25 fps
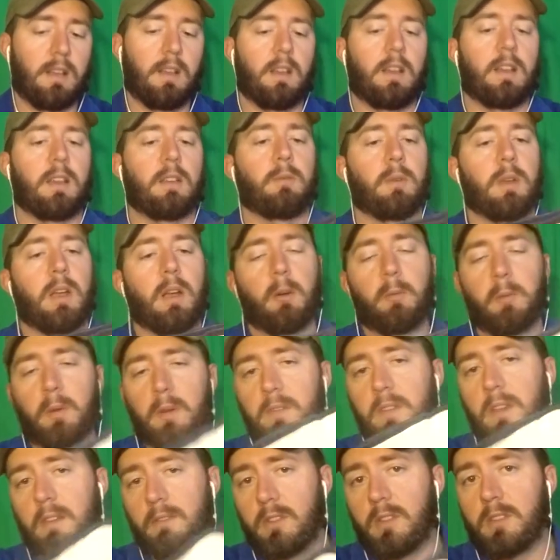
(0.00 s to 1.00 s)
We hope we've
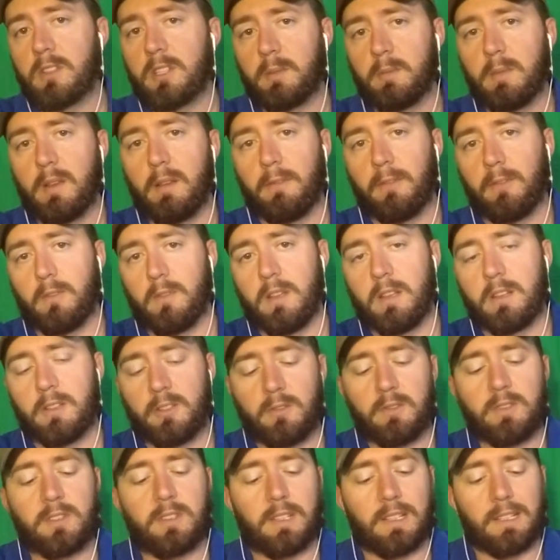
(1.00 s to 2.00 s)
given you some
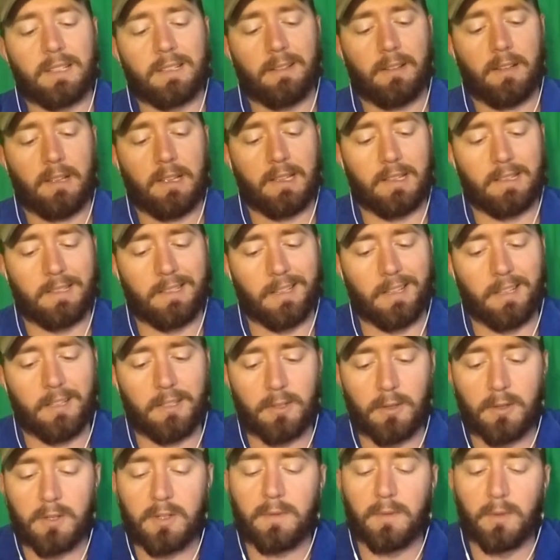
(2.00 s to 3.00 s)
interesting and
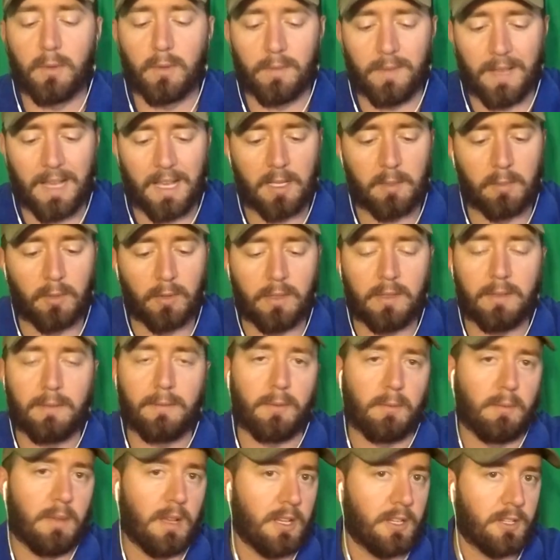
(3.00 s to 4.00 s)
useful, valuable
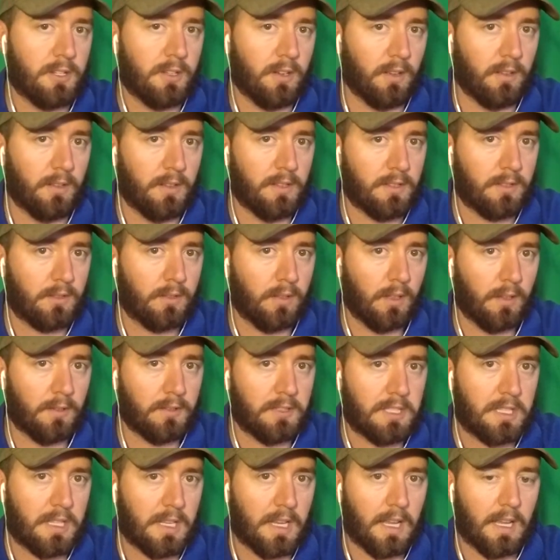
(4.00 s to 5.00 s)
information on these gloves
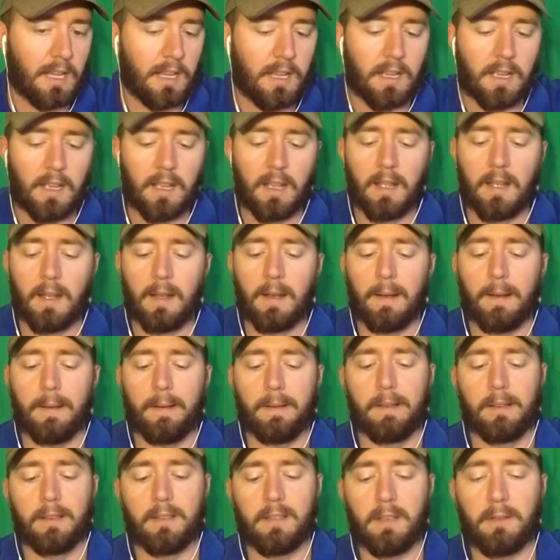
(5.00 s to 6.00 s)
today.
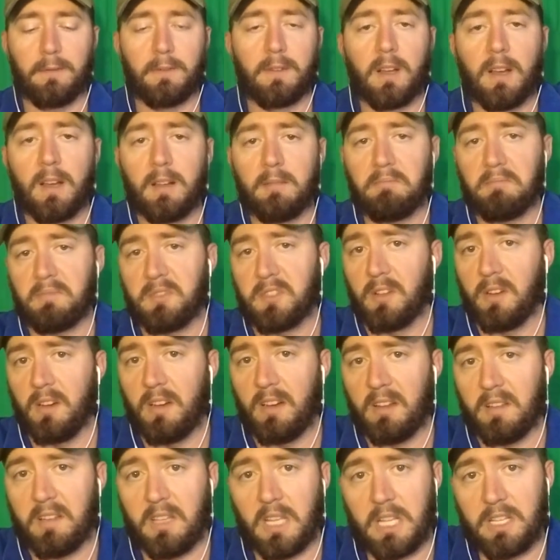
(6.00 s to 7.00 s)
If not,
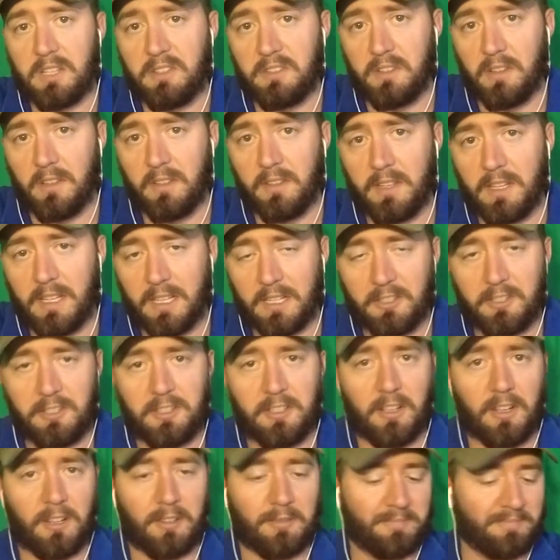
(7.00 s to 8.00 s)
sorry, catch us on the next
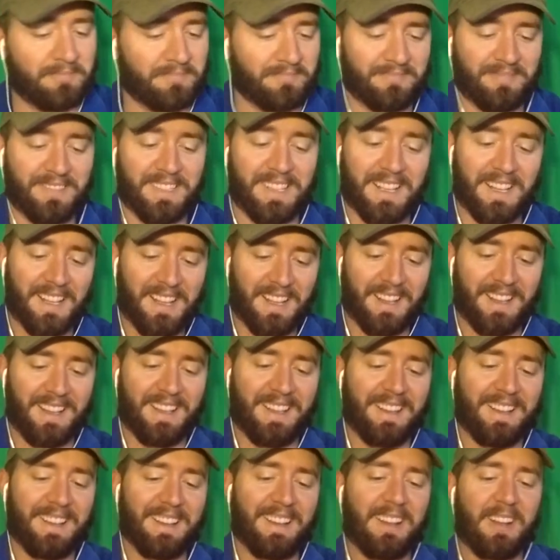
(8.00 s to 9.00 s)
show.
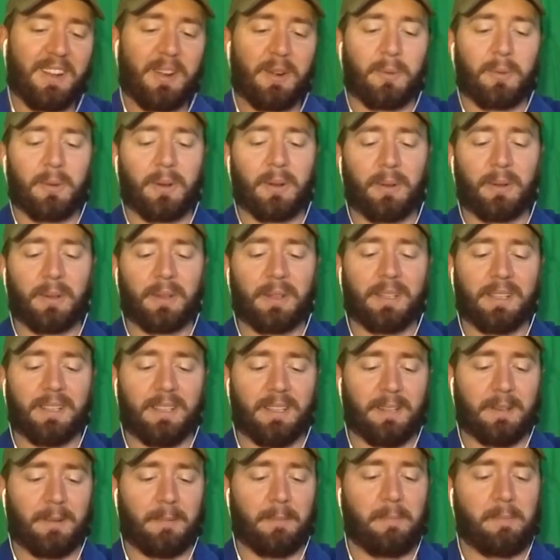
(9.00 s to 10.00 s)

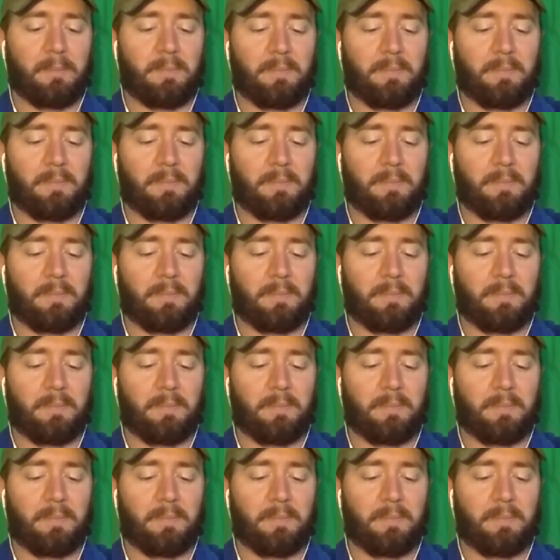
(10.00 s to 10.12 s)
We'll